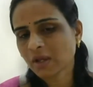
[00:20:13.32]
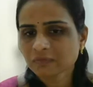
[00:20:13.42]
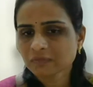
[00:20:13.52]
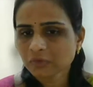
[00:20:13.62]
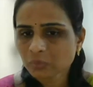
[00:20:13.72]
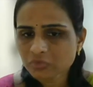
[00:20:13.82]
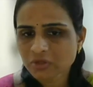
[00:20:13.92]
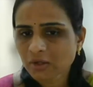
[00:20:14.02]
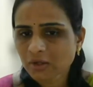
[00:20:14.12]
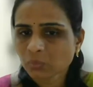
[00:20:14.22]
you
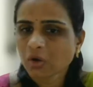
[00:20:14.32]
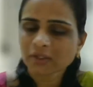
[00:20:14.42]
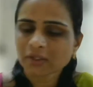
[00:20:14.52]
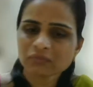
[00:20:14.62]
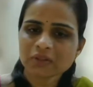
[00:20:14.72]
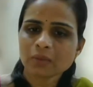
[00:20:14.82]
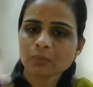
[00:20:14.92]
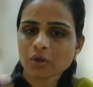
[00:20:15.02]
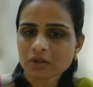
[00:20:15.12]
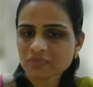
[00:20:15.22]
start walking with them
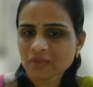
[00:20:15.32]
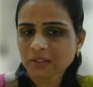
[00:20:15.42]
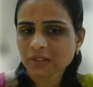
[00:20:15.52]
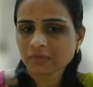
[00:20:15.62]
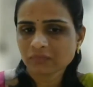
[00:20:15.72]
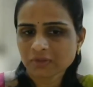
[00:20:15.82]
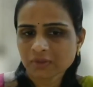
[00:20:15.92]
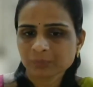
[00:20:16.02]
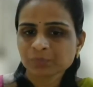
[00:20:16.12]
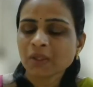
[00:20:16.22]
or cycling with them,